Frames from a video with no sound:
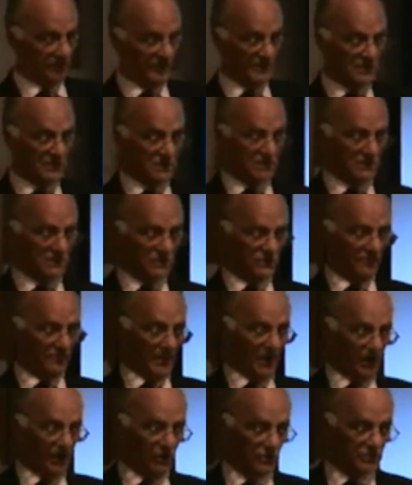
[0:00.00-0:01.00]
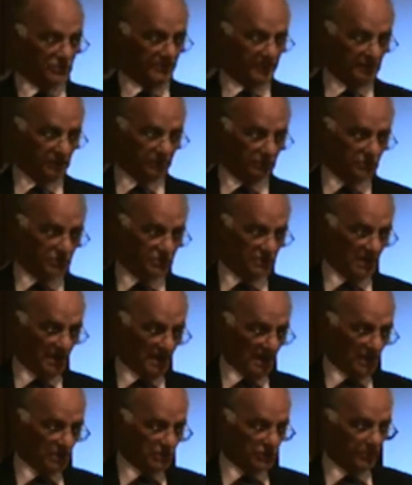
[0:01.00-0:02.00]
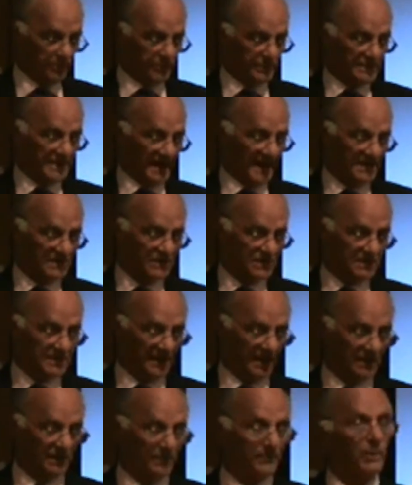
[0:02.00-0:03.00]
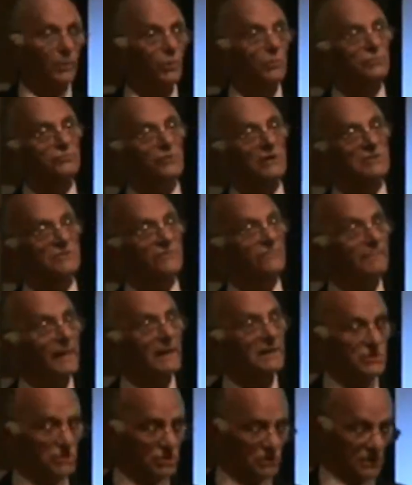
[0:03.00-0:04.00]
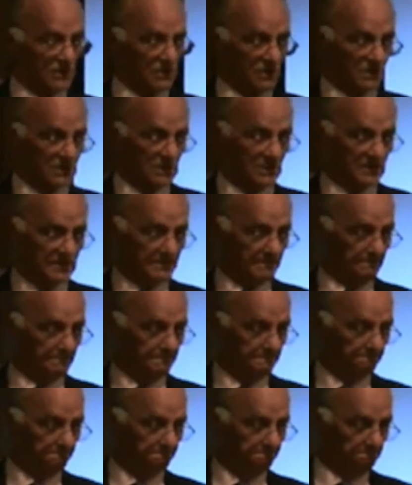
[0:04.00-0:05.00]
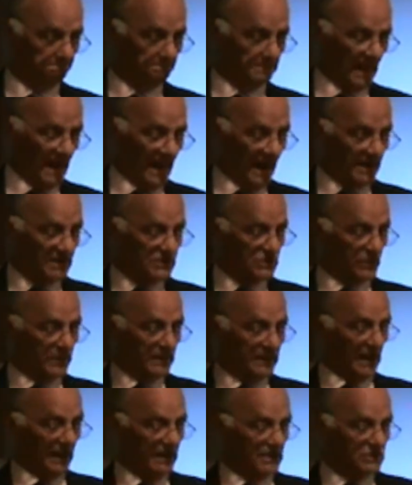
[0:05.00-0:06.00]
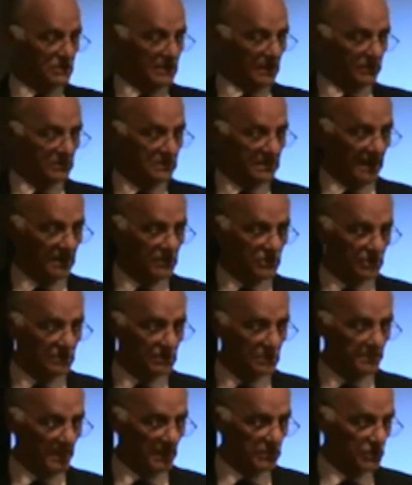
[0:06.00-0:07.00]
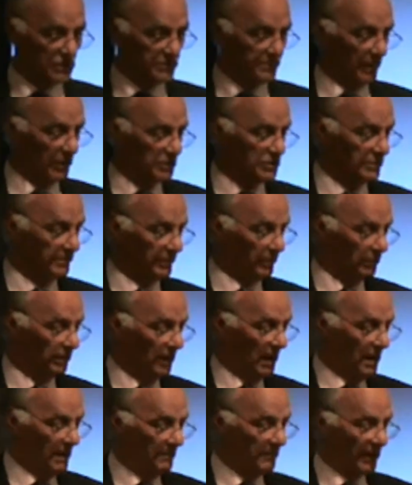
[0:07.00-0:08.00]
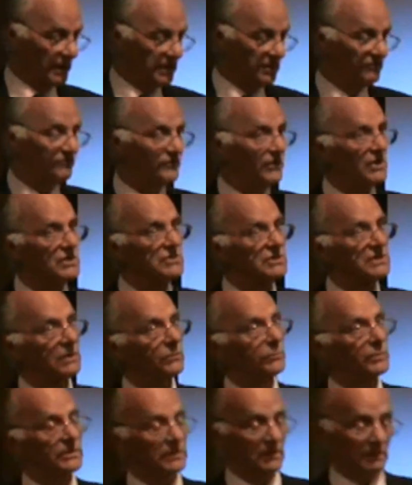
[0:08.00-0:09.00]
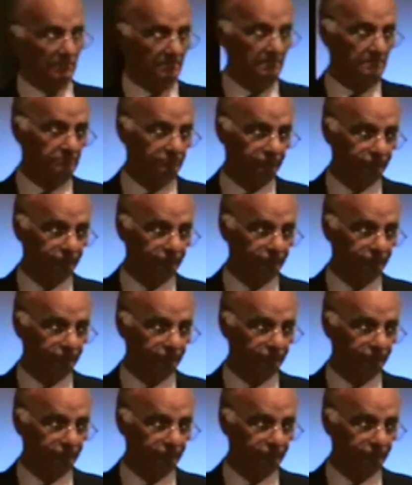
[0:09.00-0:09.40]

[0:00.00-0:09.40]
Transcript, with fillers: the visitors of my hospitals to pretend to take the portraits of patients and to engage their attention as much as possible by conversing with them.